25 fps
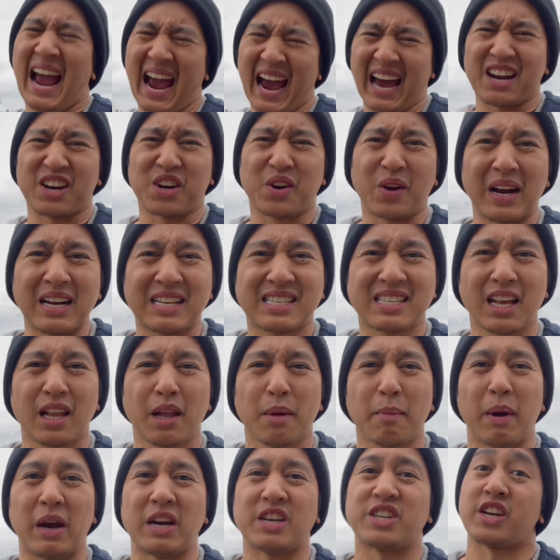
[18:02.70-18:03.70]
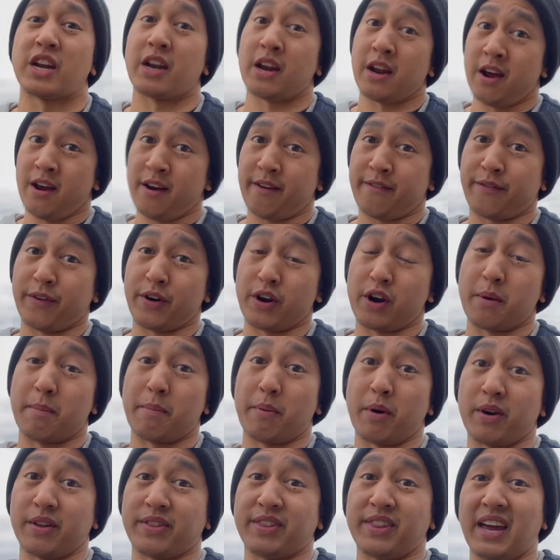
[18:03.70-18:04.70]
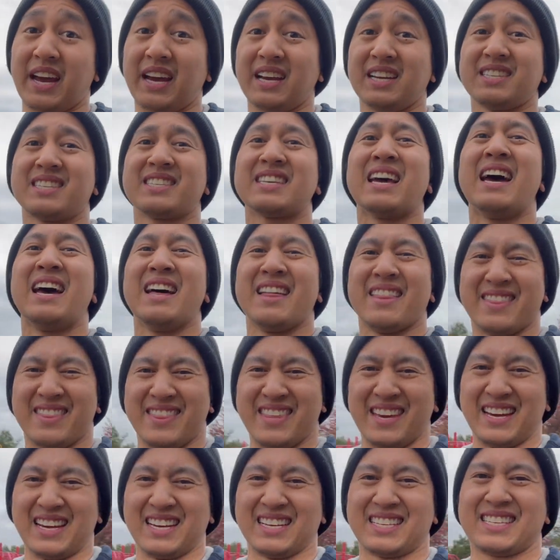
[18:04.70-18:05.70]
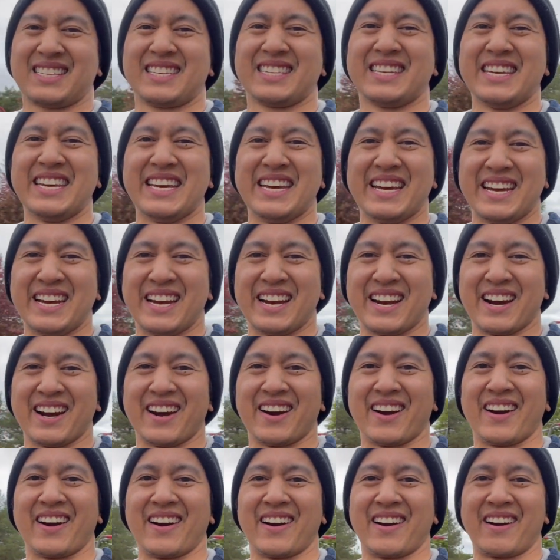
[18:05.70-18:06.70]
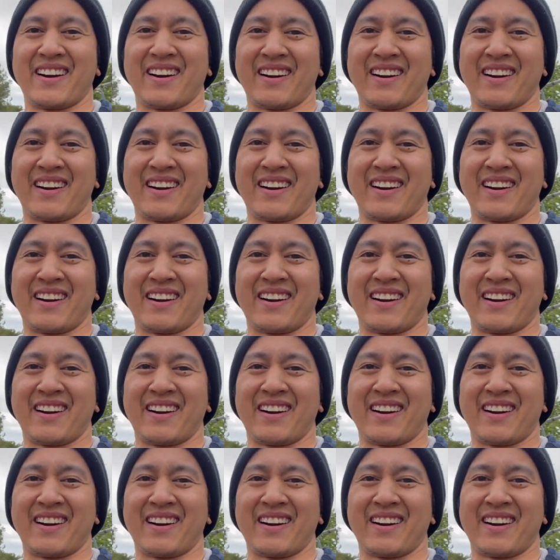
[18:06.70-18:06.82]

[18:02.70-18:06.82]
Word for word: had a great celebration for your birthdays this year.